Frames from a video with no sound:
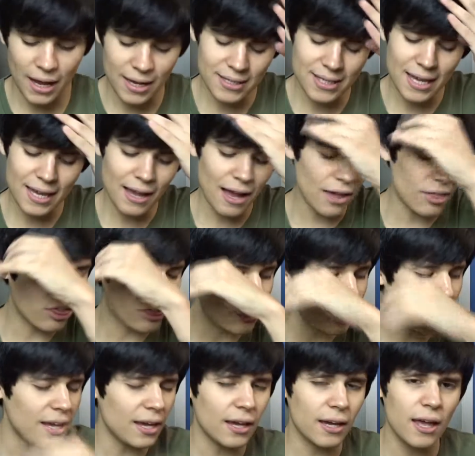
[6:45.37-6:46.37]
I say I
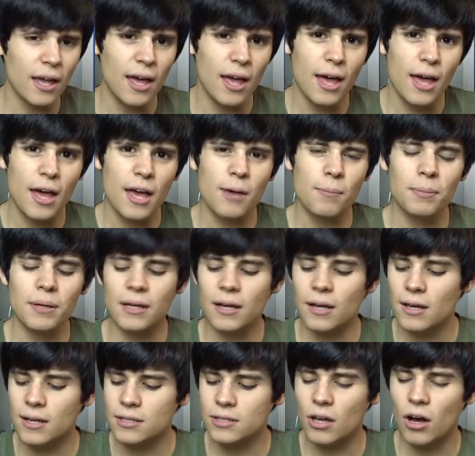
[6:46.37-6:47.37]
think
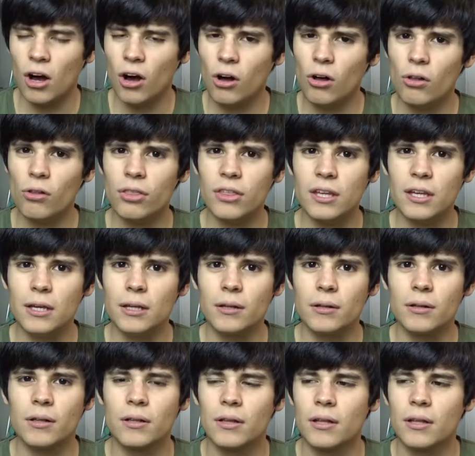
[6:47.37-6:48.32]
because all the